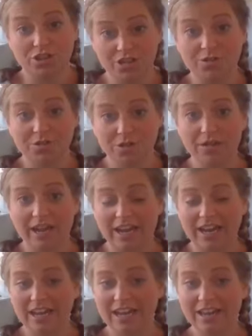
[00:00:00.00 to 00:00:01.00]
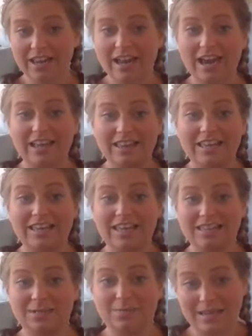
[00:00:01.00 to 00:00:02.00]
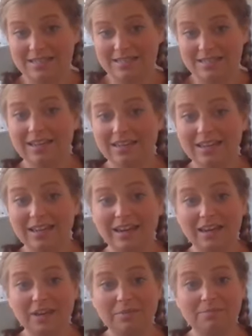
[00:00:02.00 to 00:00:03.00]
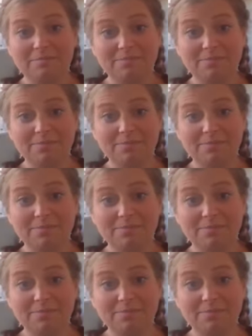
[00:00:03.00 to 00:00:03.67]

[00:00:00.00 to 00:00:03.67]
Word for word: restrictions, it was okay. I think that's a blessing um,